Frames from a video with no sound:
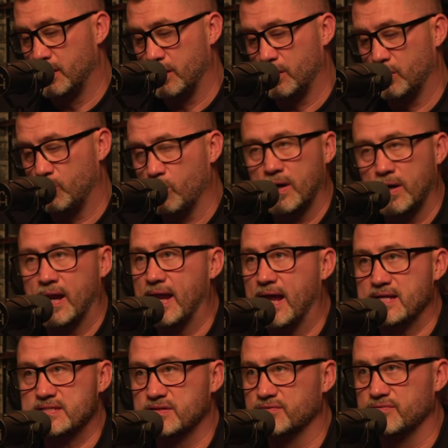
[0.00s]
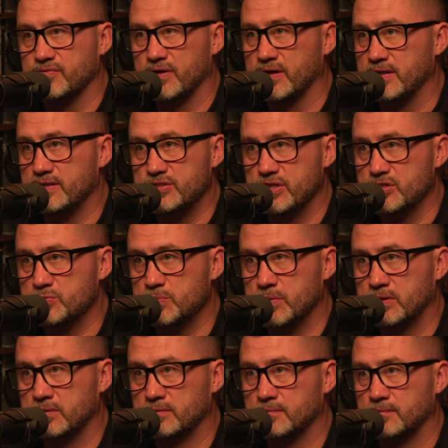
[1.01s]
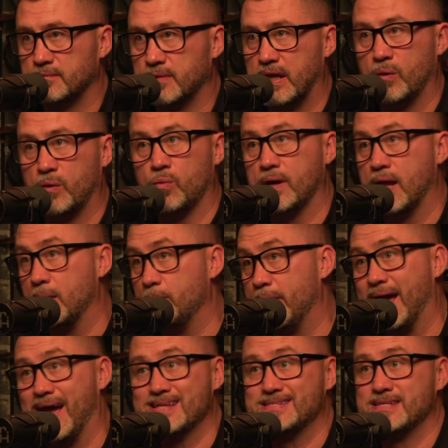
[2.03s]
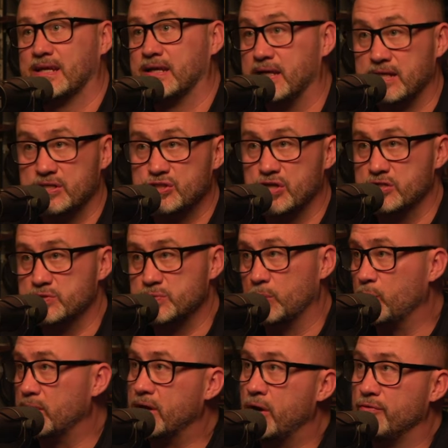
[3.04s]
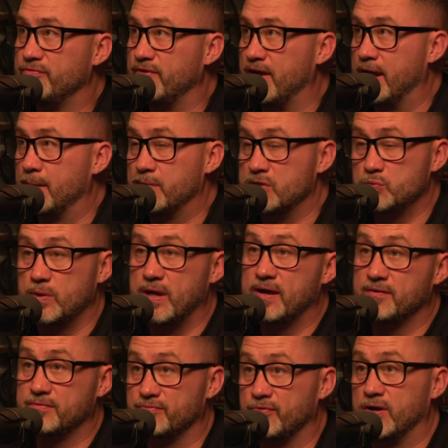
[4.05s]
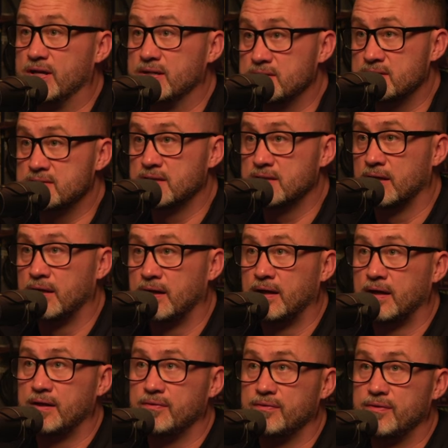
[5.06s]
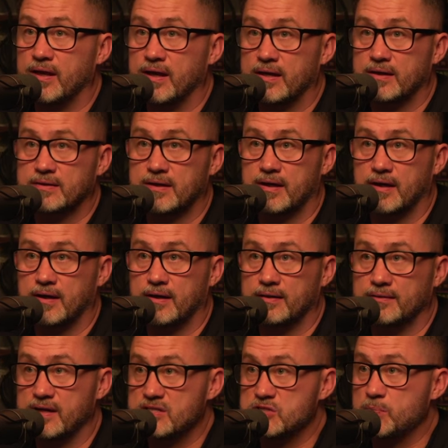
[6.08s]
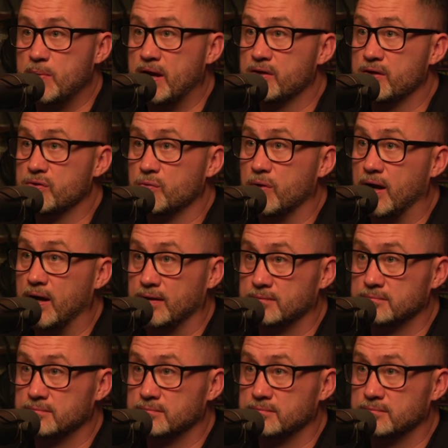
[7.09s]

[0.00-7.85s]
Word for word: We're not asking for any judgment, and we're not passing any judgment. We know families, we have friends that uh, they spare the rod.